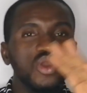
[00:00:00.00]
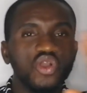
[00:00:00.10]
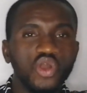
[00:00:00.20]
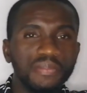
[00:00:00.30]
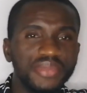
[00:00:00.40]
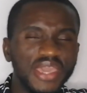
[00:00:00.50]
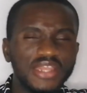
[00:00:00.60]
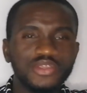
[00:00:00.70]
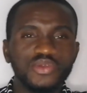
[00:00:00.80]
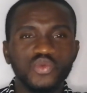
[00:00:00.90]

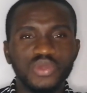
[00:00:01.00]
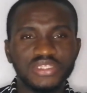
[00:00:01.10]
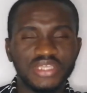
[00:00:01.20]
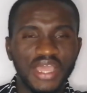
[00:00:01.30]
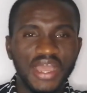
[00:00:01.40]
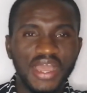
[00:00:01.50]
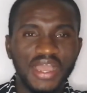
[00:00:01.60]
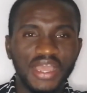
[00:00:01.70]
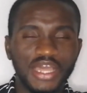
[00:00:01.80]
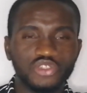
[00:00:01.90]
Compared with
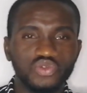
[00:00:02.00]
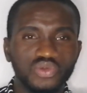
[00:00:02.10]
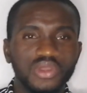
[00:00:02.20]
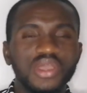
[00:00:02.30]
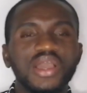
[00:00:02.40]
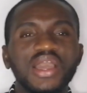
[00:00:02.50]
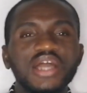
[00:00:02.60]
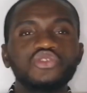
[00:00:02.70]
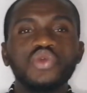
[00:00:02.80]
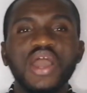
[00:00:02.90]
cattle,
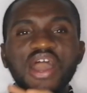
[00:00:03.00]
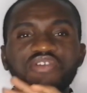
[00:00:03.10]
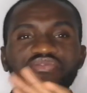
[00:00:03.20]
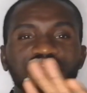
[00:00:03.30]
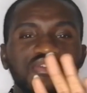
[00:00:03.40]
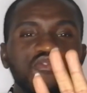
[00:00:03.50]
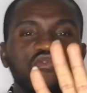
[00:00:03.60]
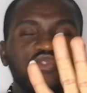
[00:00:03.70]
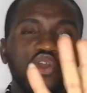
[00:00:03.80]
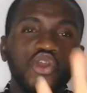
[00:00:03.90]
cattle have
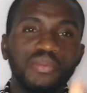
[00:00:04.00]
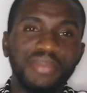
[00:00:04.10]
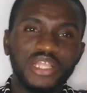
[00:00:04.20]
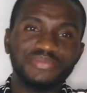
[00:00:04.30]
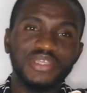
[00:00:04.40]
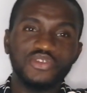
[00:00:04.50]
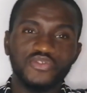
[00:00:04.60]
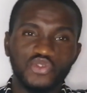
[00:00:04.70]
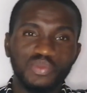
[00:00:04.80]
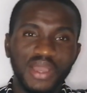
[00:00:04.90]
4 compartments of
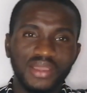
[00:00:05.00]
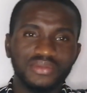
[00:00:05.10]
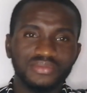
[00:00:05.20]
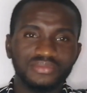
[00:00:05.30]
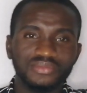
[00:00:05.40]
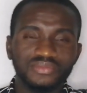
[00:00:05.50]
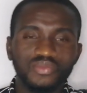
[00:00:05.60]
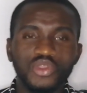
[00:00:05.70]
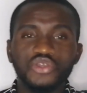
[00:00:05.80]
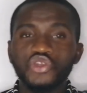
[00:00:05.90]
stomach.
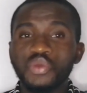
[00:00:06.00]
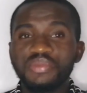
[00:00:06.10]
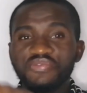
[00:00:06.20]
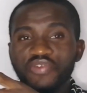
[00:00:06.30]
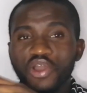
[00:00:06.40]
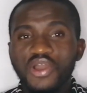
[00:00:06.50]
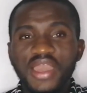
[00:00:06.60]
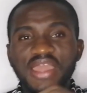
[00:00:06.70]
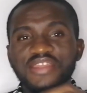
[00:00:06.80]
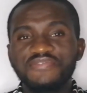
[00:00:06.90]
So before
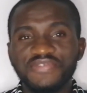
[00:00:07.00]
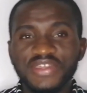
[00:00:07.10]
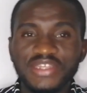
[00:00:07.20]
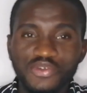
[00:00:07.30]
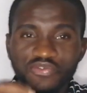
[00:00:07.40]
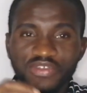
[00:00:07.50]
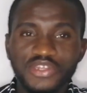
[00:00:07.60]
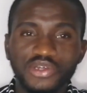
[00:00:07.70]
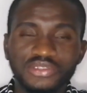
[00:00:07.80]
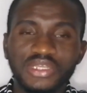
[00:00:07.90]
any feed they will feed
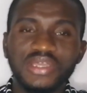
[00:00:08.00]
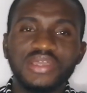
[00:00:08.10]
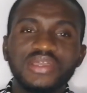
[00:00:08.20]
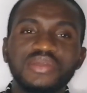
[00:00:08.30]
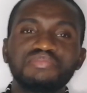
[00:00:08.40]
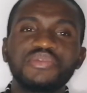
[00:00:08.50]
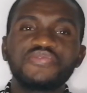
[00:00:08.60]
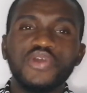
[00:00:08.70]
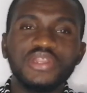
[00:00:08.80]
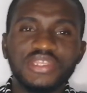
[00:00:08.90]
on,
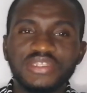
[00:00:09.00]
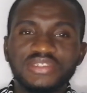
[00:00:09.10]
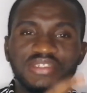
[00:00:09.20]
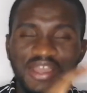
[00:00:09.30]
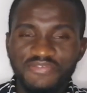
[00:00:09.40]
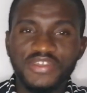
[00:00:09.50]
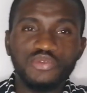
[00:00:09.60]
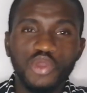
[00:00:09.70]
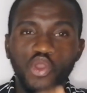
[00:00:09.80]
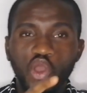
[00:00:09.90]
before that feed
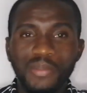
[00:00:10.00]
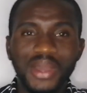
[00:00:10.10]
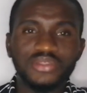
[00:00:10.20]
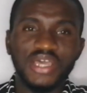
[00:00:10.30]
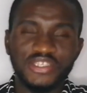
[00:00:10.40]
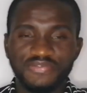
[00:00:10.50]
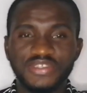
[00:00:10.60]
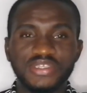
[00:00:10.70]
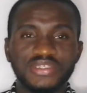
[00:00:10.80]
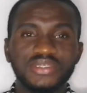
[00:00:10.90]
will come out as
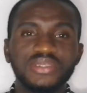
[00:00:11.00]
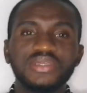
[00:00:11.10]
feces,